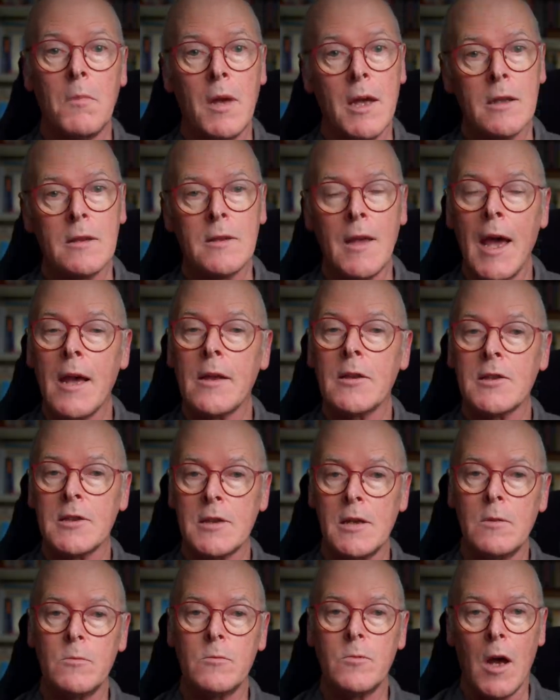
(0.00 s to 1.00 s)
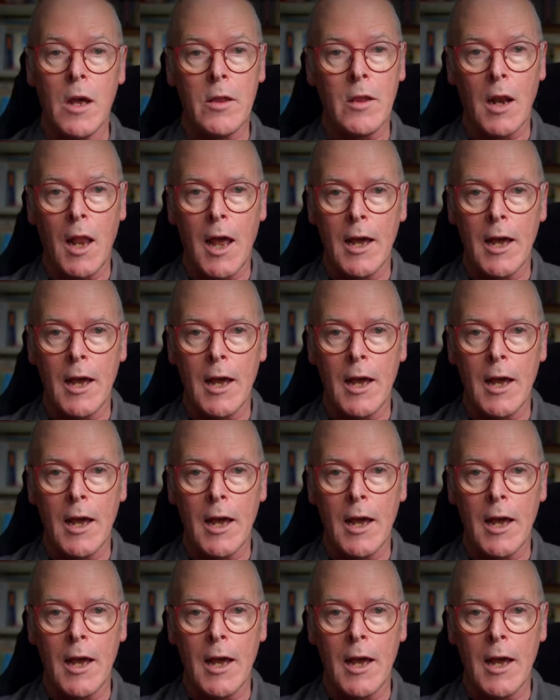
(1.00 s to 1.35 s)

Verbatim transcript: make that seem rather